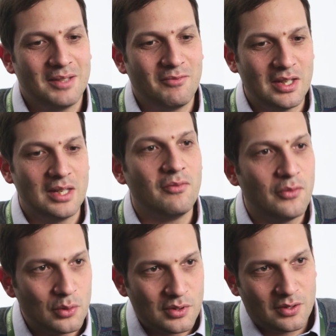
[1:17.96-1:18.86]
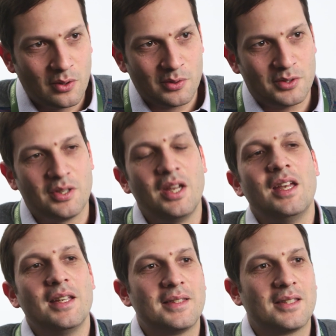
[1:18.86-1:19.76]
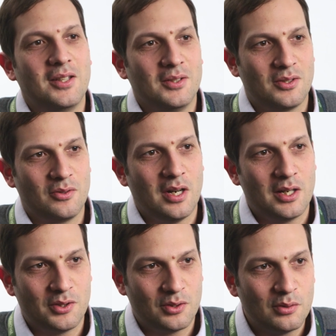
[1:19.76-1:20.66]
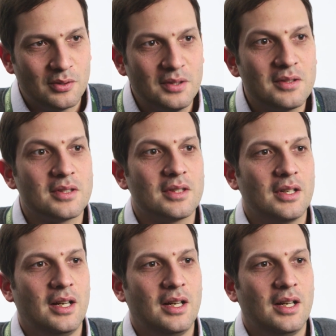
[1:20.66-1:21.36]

we infuse those skills to our students.